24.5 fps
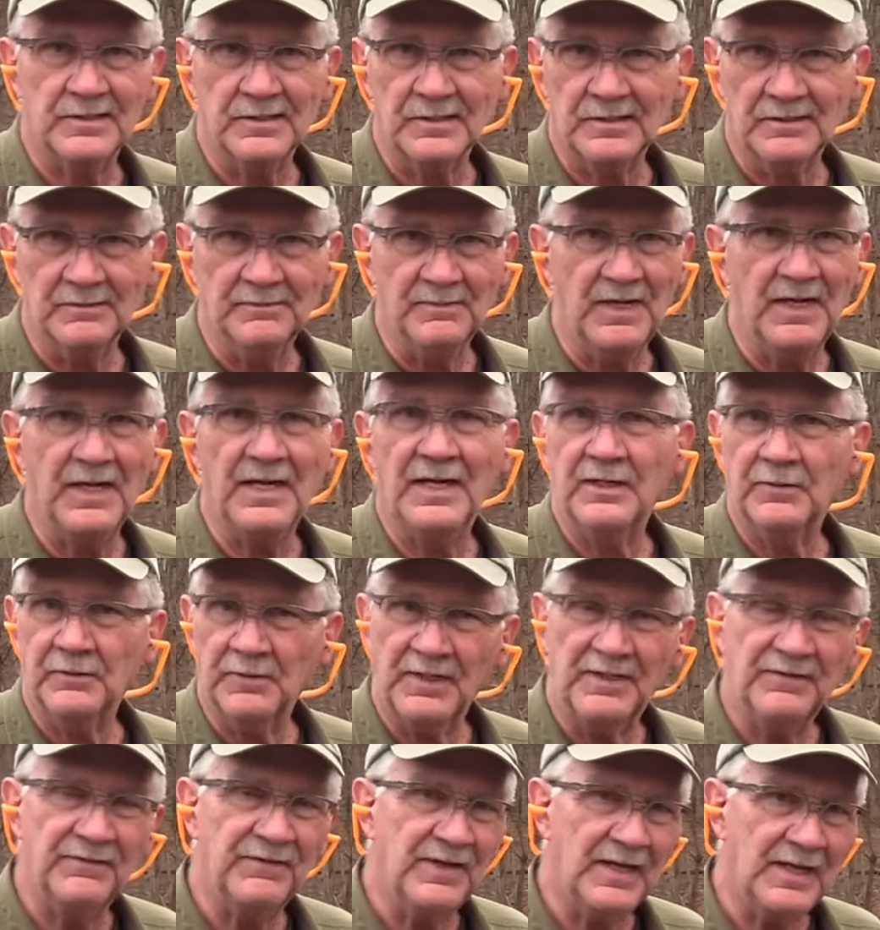May, or
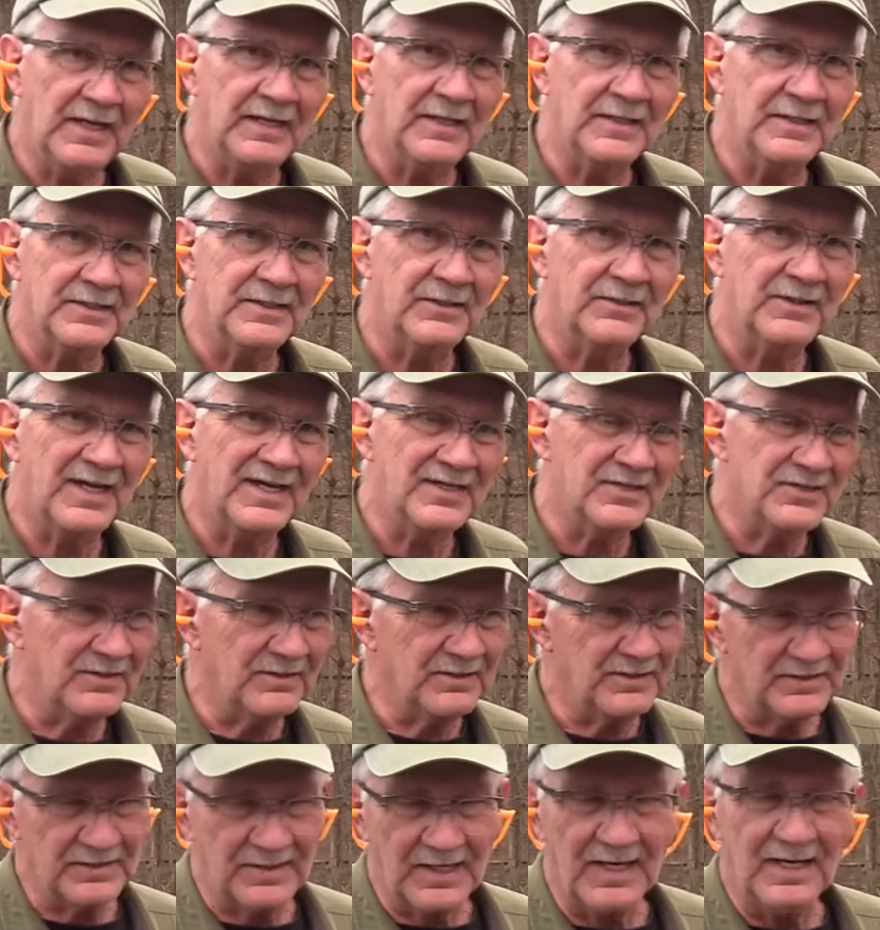whatever that is. Okay,
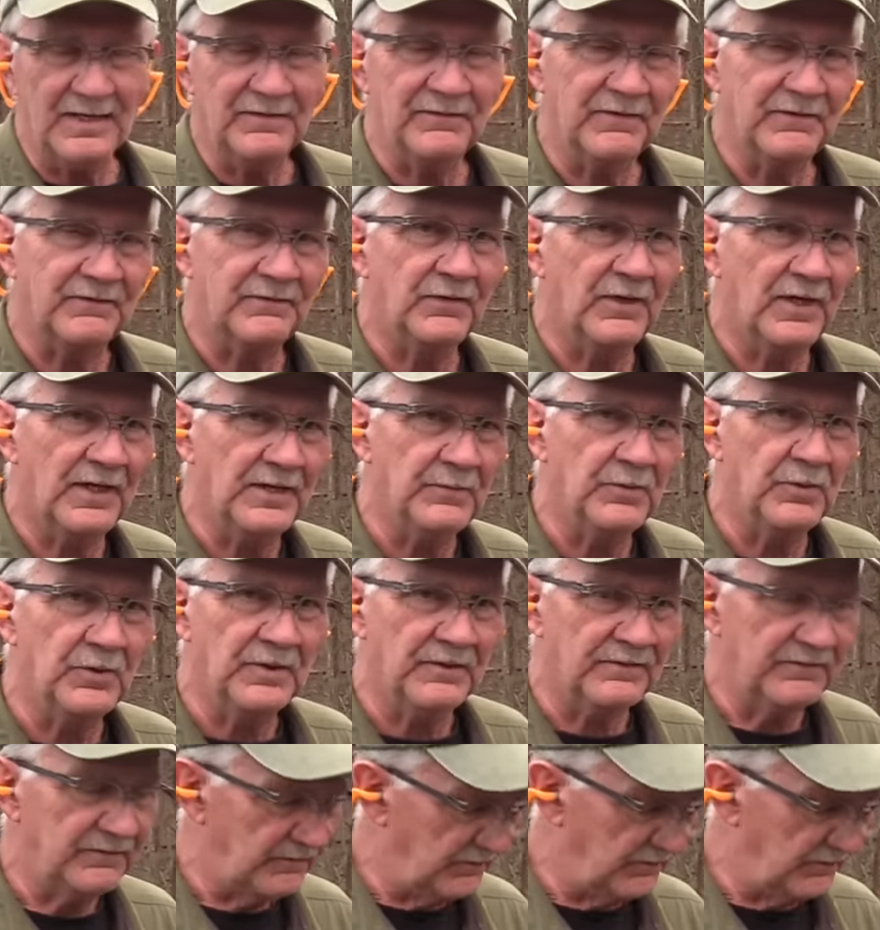so it's kind of a framework